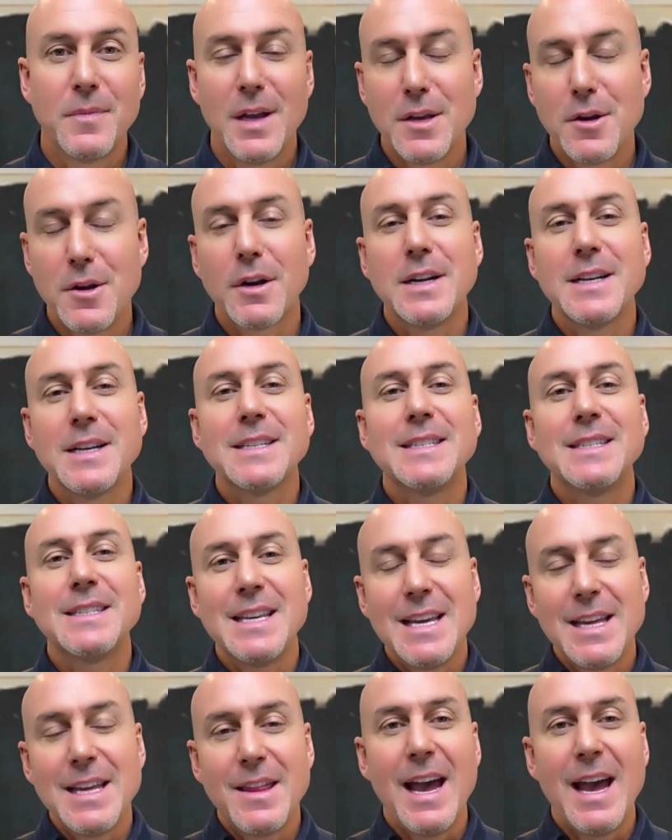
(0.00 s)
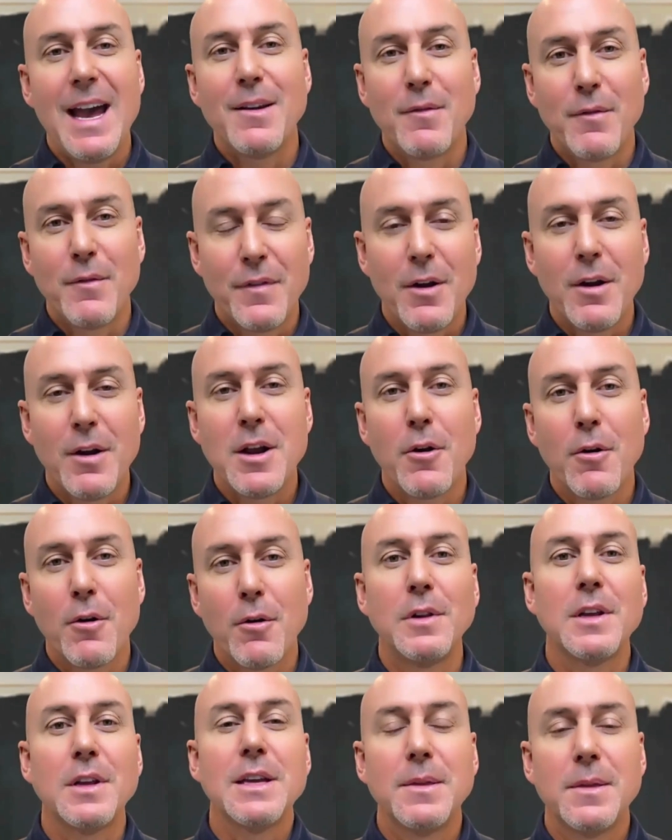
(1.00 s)
And you're going to see that very
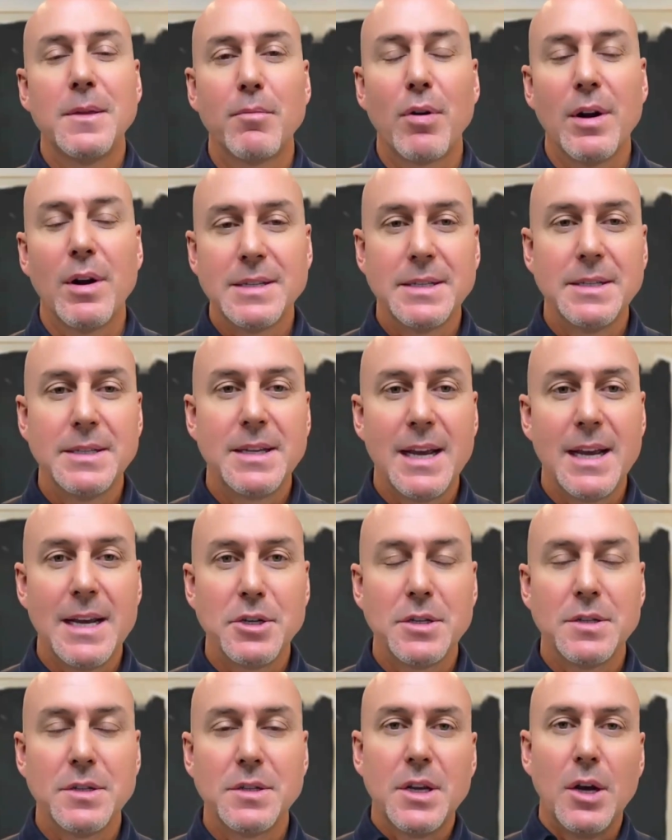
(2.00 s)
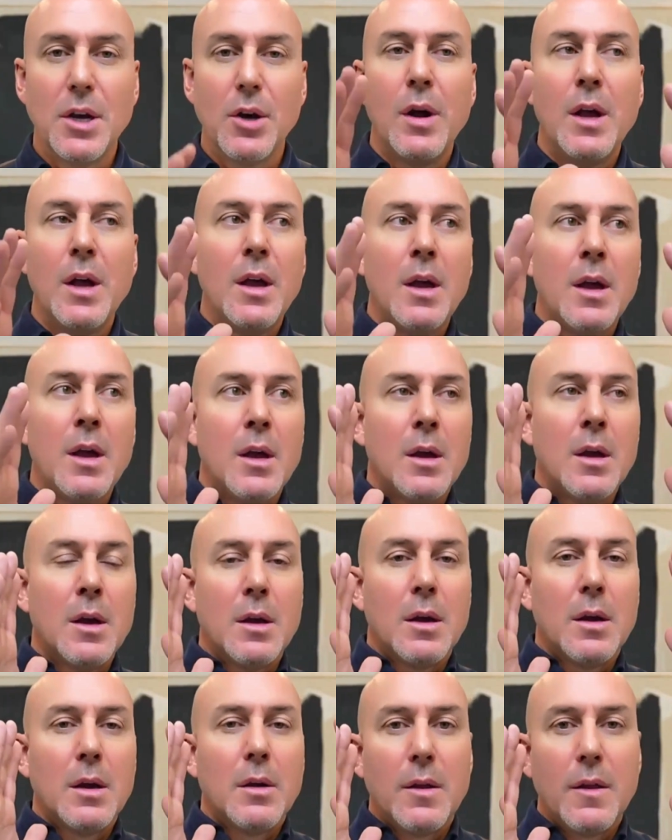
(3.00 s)
early in the presentation. So
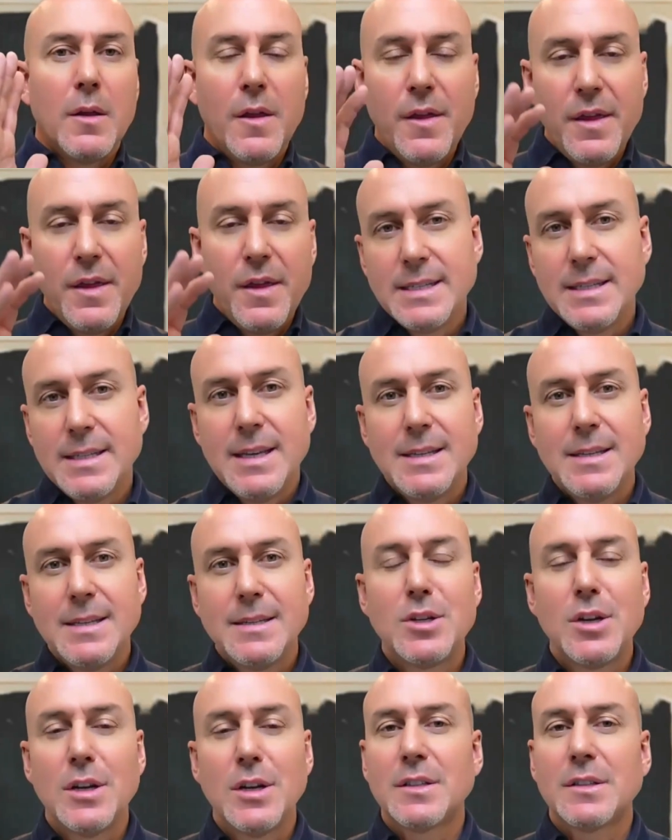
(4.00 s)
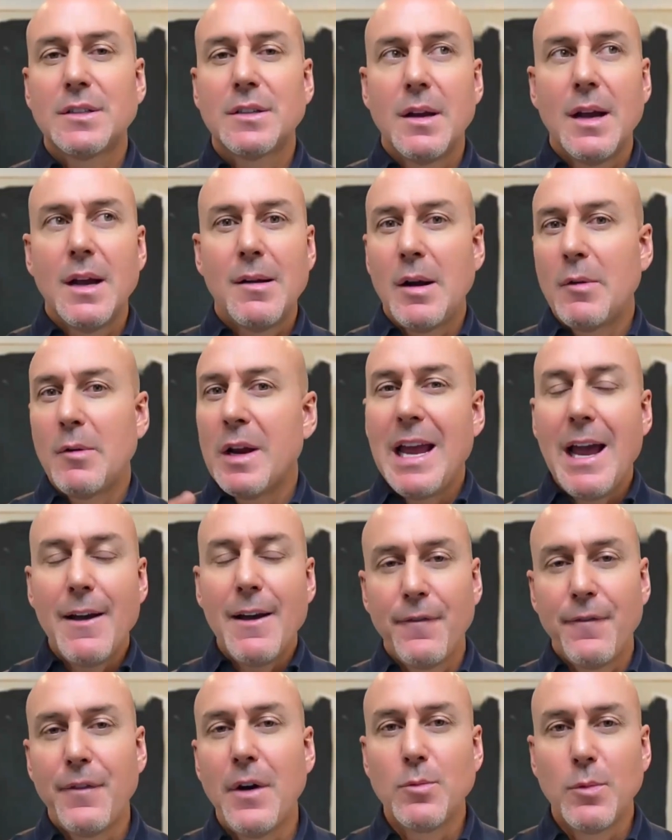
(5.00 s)
this is just, we
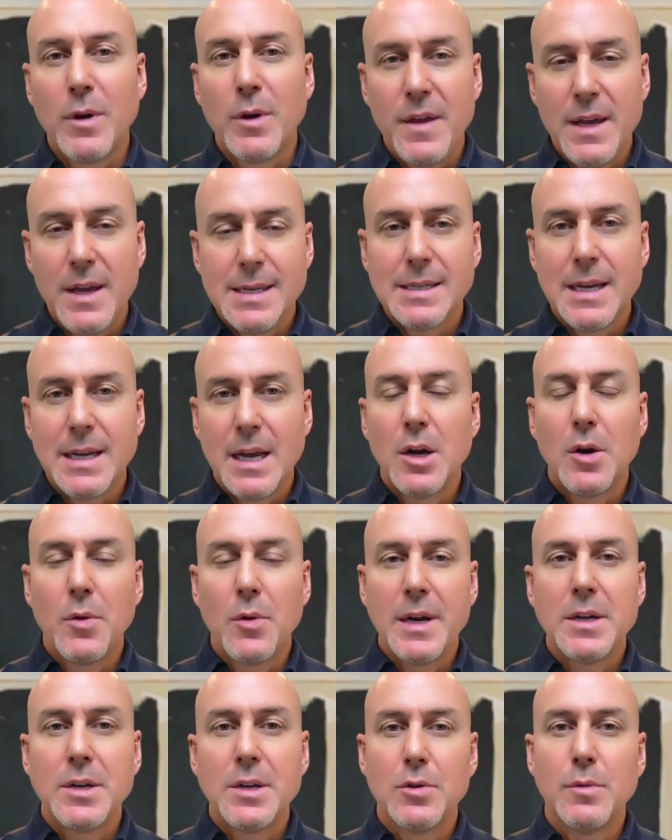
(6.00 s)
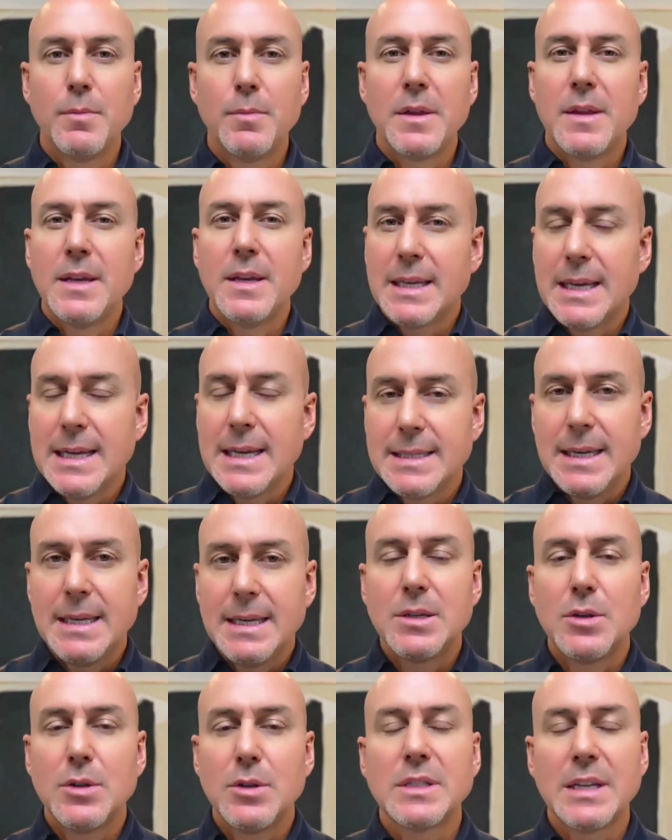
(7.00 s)
have fun with this, I know we do, but this gets
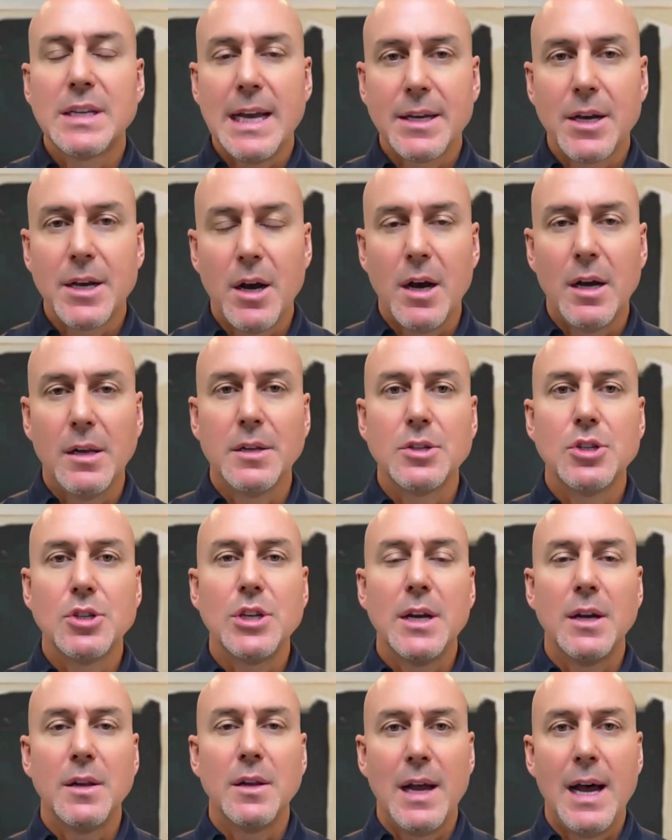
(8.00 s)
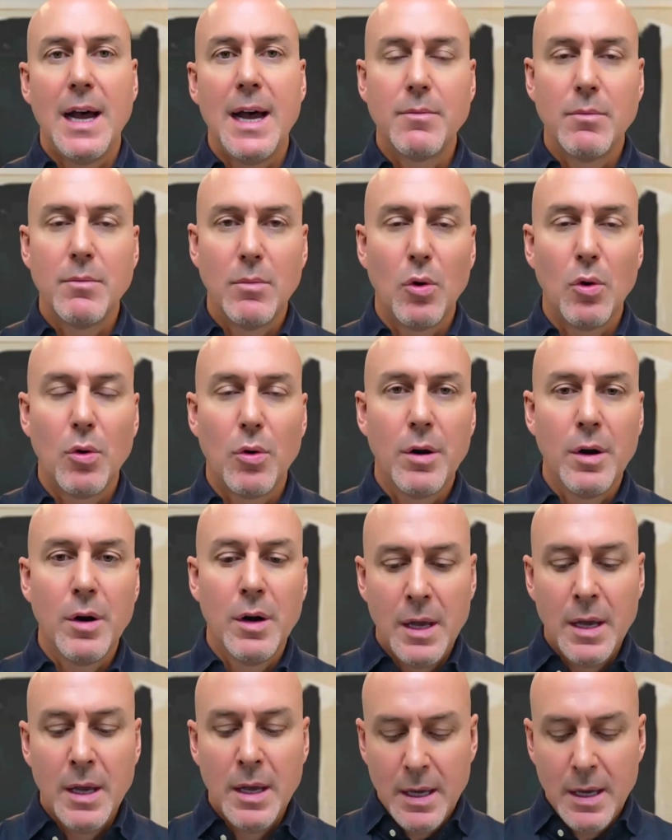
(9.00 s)
into psychology a lot more.